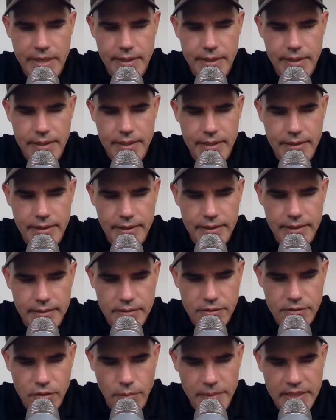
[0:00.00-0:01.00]
There's
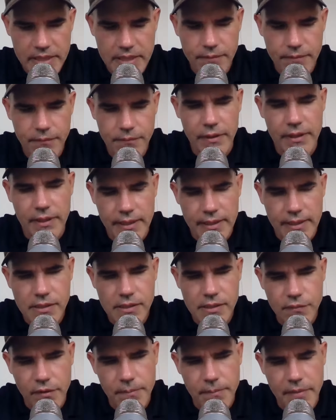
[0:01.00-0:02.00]
so many different things
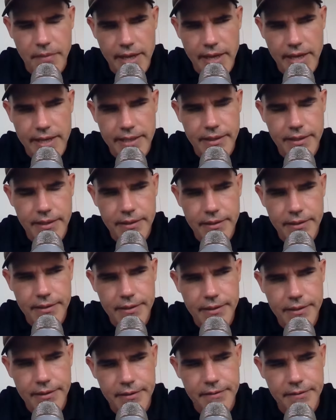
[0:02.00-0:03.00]
from that
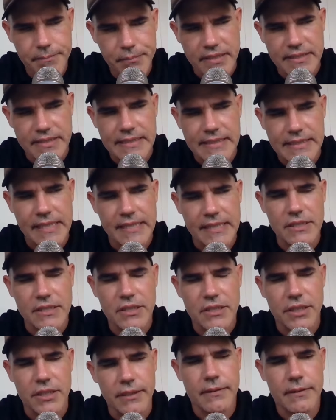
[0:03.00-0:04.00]

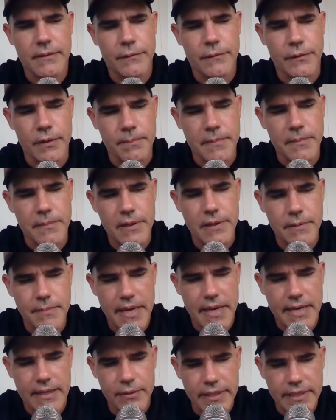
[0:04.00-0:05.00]
presentation from
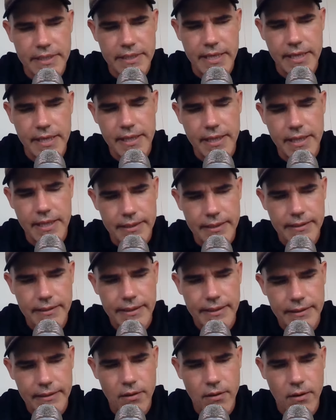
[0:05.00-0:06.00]
Battery Day
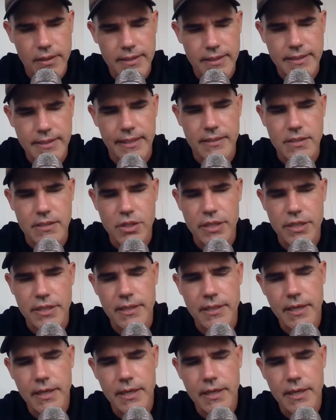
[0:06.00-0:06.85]
that caught attention.